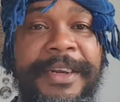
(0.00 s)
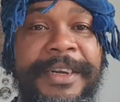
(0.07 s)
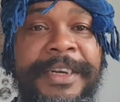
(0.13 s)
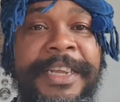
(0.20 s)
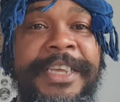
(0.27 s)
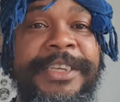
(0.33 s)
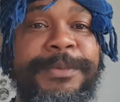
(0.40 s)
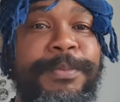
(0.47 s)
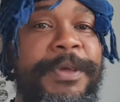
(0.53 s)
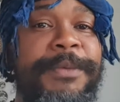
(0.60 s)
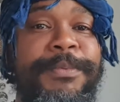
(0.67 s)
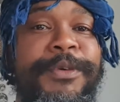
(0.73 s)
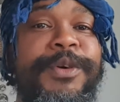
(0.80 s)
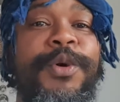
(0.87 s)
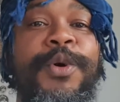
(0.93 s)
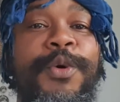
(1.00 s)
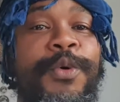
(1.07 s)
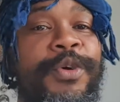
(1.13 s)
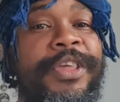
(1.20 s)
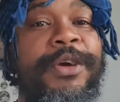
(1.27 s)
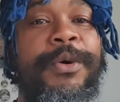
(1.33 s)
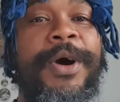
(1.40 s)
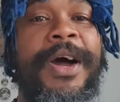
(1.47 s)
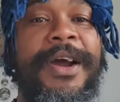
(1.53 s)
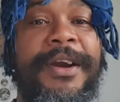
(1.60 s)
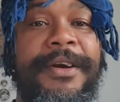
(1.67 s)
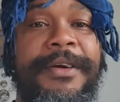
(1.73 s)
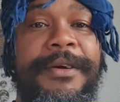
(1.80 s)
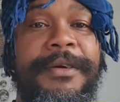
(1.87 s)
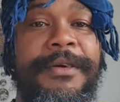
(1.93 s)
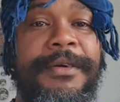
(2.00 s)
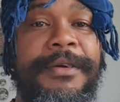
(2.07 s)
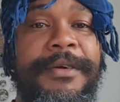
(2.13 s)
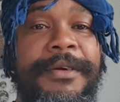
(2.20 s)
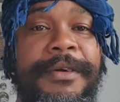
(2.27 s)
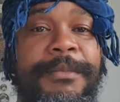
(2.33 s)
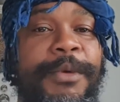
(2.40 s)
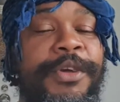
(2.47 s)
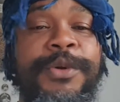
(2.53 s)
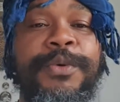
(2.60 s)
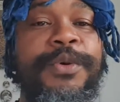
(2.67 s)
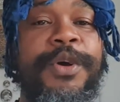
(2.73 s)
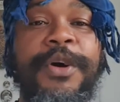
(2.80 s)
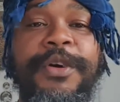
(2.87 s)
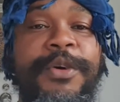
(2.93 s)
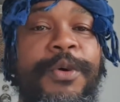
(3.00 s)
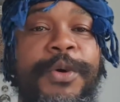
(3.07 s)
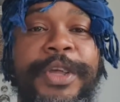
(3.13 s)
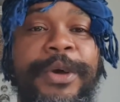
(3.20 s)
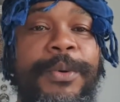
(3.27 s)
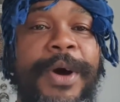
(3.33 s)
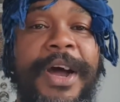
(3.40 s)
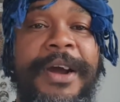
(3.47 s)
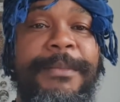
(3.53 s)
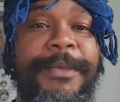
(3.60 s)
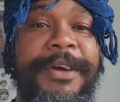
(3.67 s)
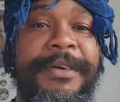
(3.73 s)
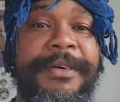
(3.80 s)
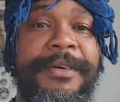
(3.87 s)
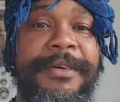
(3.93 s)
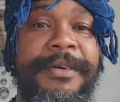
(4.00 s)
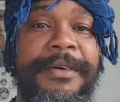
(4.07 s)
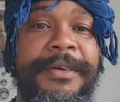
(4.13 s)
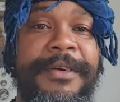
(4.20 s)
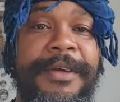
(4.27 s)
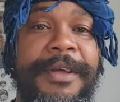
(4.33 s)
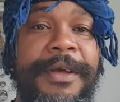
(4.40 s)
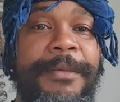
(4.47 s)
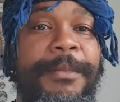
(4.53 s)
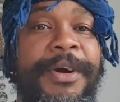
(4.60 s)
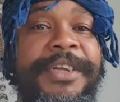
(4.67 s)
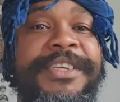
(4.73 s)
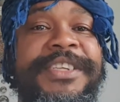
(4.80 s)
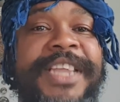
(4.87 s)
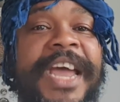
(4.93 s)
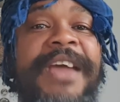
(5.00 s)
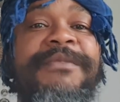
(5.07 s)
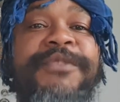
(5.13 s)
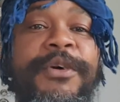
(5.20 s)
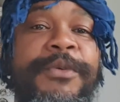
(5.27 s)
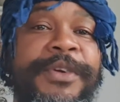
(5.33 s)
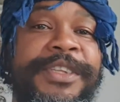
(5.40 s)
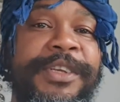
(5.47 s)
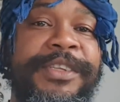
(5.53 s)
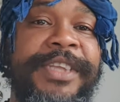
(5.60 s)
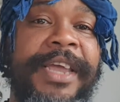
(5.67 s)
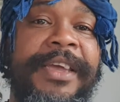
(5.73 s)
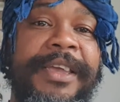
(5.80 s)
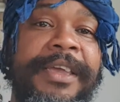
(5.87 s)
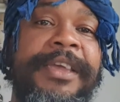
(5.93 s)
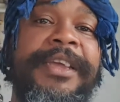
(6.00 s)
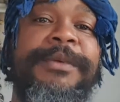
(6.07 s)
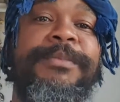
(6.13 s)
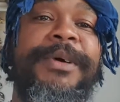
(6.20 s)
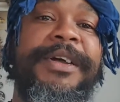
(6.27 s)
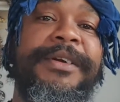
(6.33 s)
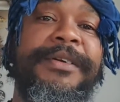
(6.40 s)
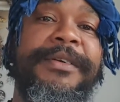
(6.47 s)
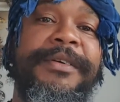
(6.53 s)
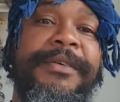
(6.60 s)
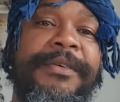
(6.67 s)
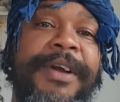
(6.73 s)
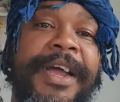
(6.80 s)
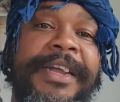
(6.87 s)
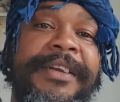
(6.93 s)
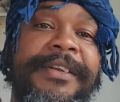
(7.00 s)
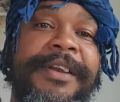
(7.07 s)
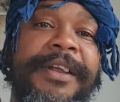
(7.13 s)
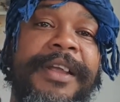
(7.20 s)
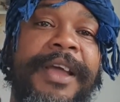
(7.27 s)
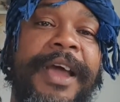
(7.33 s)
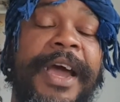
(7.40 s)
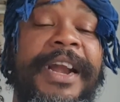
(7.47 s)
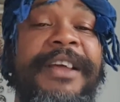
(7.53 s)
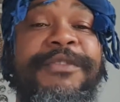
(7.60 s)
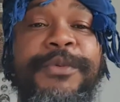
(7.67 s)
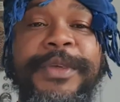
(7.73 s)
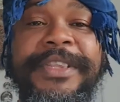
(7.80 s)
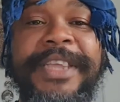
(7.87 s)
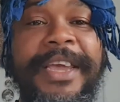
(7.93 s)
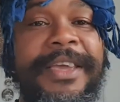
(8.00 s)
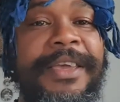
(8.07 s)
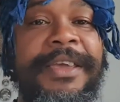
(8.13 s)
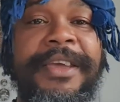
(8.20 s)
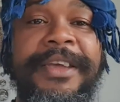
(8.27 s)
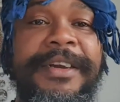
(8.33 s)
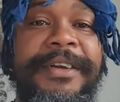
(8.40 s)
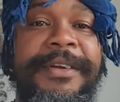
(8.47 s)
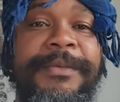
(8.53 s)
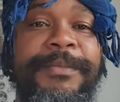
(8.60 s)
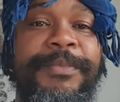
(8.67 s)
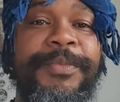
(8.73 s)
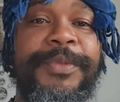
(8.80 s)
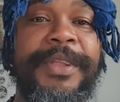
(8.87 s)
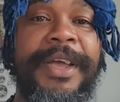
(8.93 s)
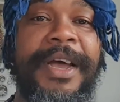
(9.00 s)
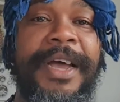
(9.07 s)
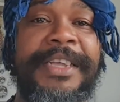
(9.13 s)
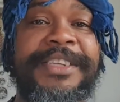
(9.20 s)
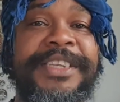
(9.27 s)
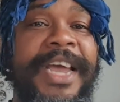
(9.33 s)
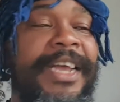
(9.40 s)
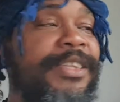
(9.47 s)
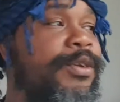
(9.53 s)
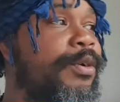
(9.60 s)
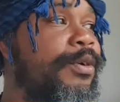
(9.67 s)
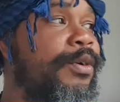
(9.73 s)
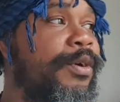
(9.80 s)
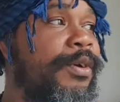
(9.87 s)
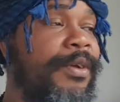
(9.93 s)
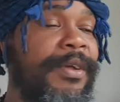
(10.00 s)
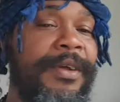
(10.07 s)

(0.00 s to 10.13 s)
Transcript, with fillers: These people know who you are. But you don't know who you are, man. But it's time for you to take heed, man. Right? And if we take heed and start to